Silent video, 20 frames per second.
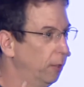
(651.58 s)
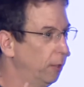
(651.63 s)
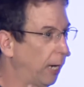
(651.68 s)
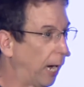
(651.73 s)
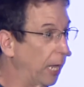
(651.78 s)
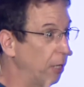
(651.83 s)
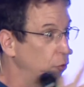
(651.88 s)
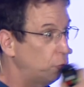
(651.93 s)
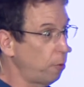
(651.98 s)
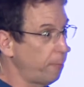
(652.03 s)

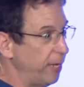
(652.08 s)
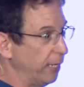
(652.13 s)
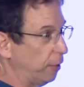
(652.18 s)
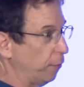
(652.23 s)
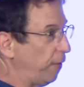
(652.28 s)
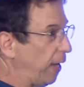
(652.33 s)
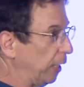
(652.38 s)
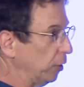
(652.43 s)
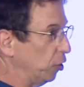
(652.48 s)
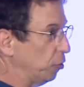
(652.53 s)
Either we make the
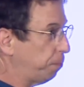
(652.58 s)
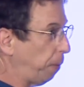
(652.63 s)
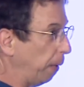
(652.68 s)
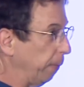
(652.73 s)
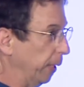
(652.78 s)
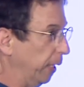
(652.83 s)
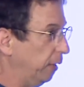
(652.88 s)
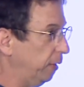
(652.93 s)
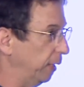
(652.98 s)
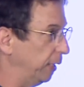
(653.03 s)
values
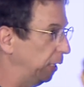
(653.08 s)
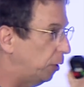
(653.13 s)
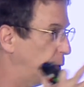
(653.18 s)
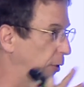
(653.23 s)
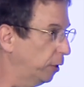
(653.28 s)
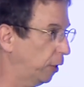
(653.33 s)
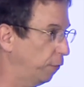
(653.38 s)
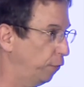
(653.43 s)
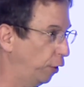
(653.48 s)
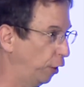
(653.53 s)
public and anyone
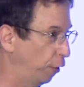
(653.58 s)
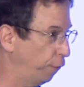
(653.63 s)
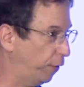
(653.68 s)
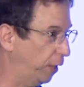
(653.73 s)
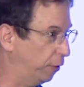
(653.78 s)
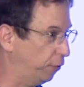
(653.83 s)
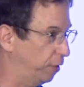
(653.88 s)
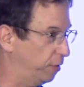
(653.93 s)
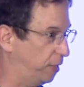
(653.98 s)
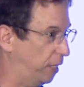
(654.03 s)
can verify
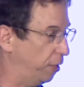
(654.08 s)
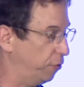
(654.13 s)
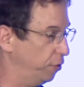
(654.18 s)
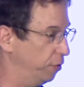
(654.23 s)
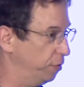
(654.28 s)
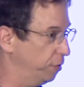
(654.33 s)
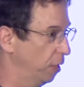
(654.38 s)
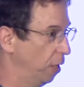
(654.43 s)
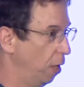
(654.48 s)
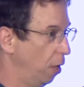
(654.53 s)

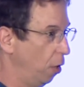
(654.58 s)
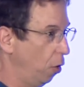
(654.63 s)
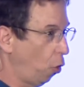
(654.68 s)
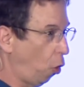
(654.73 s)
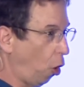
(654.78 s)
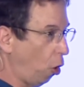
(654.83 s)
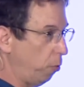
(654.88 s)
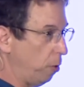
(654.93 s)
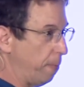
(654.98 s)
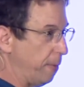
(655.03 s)
transactions,
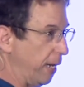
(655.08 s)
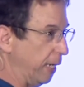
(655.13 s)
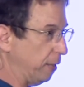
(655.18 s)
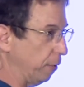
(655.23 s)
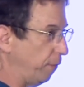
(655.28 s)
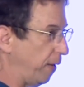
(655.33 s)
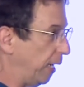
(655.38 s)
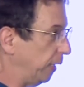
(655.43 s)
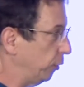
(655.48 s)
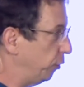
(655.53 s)
or we make the
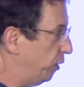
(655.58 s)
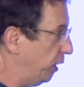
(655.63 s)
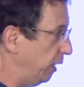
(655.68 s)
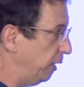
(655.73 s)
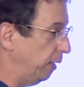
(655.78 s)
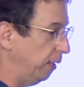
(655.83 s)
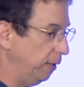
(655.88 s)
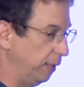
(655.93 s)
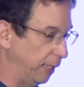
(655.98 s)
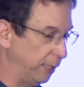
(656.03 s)
values
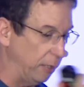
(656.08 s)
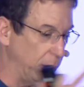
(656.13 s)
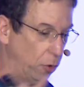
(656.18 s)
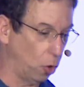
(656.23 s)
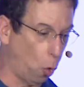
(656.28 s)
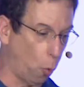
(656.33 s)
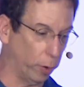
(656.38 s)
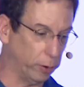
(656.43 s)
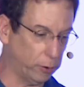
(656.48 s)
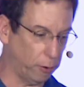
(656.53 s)
hidden and then
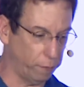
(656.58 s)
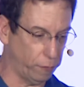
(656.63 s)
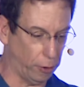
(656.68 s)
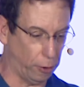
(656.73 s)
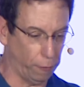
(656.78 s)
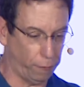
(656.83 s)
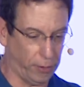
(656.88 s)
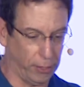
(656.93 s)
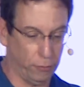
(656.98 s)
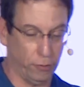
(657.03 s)
no one can
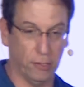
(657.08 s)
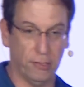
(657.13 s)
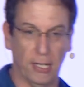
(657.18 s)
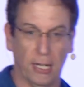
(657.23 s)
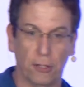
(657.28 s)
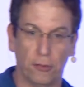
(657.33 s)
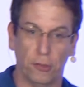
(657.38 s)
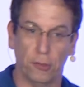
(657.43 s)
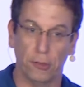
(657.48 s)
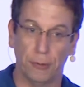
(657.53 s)
verify
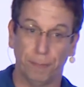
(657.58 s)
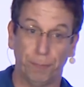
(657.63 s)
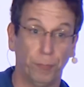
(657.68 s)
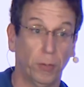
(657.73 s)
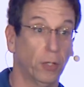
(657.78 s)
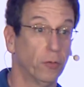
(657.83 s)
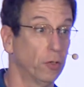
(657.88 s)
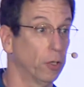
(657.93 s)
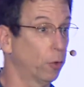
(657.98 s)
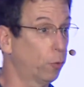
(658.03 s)
transactions.
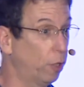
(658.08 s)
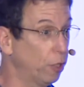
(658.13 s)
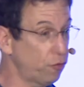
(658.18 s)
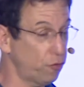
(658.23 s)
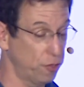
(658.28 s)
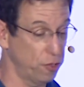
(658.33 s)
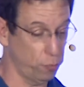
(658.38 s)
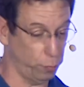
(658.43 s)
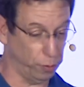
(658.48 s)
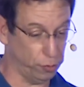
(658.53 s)
So the
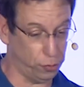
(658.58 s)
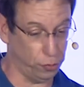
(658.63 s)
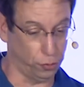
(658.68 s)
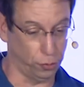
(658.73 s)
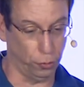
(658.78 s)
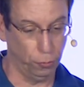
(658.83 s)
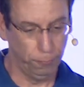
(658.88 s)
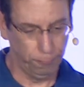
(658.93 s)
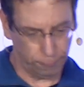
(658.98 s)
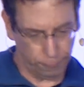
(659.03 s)
question is what to do,